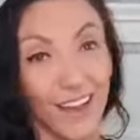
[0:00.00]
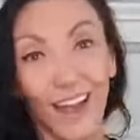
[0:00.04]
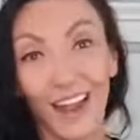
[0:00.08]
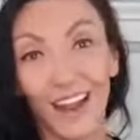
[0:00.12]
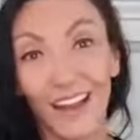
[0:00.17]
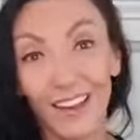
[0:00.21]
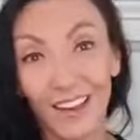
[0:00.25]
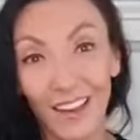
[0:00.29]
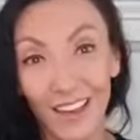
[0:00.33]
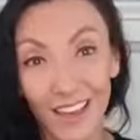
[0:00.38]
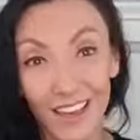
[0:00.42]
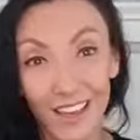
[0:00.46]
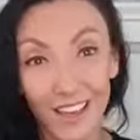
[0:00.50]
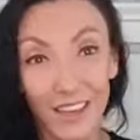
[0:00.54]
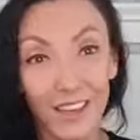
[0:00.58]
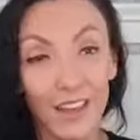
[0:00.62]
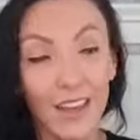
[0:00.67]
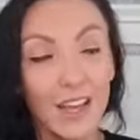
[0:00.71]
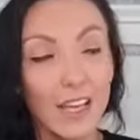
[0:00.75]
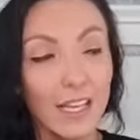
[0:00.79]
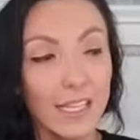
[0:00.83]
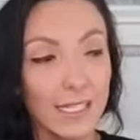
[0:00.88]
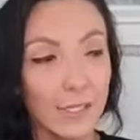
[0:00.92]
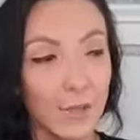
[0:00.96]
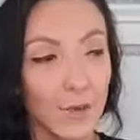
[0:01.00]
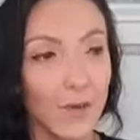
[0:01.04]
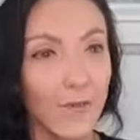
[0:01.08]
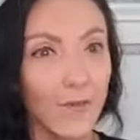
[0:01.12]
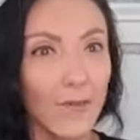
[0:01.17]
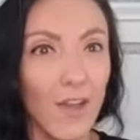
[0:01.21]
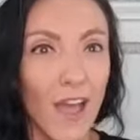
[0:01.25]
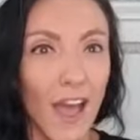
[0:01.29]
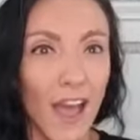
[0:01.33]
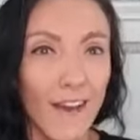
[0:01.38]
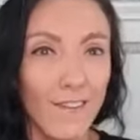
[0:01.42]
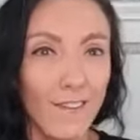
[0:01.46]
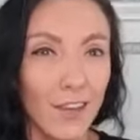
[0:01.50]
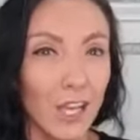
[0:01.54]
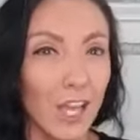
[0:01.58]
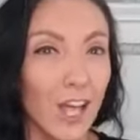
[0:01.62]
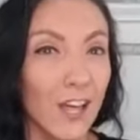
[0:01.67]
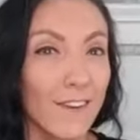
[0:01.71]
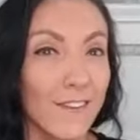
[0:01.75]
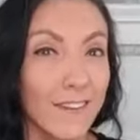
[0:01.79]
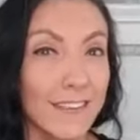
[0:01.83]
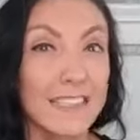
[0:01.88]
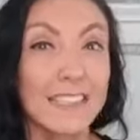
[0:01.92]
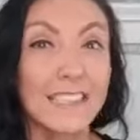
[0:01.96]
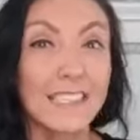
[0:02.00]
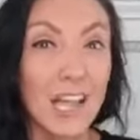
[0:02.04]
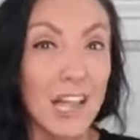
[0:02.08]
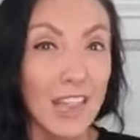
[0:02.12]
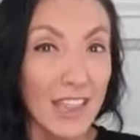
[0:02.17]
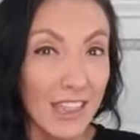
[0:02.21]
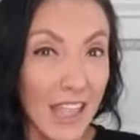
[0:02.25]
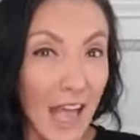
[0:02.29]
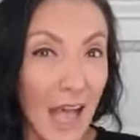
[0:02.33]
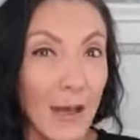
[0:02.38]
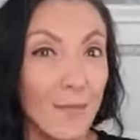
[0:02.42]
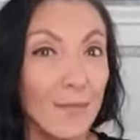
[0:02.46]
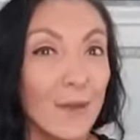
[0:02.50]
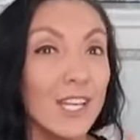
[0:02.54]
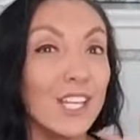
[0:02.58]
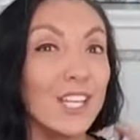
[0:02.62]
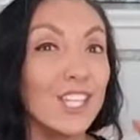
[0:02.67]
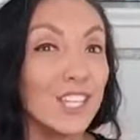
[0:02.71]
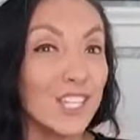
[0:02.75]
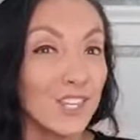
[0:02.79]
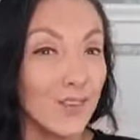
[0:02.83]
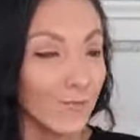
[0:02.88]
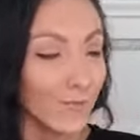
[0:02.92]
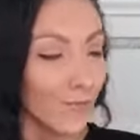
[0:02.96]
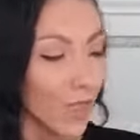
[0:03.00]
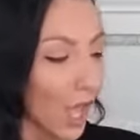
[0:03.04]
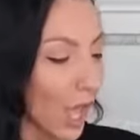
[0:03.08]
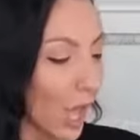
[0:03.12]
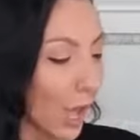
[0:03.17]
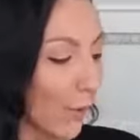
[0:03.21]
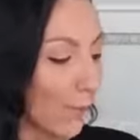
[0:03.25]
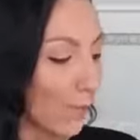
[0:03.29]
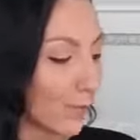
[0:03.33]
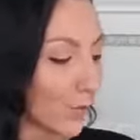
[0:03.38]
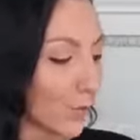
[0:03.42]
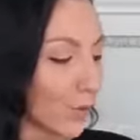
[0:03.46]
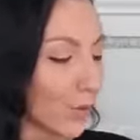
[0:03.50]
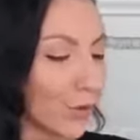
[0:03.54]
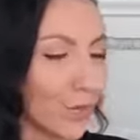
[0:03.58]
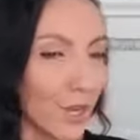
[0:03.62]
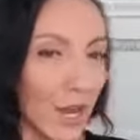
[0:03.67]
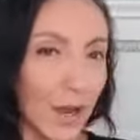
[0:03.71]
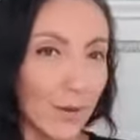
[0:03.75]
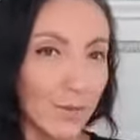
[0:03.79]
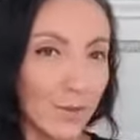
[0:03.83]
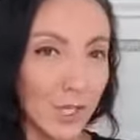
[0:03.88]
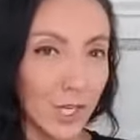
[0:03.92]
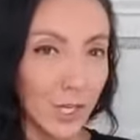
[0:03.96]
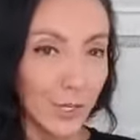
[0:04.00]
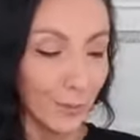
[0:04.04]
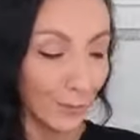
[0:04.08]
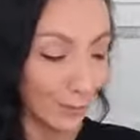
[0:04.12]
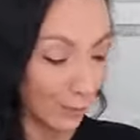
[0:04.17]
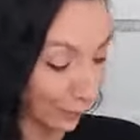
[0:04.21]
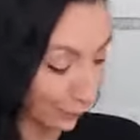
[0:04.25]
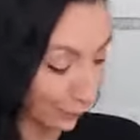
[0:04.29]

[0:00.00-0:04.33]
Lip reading: I like. So if you have a lot of sun damage, good option.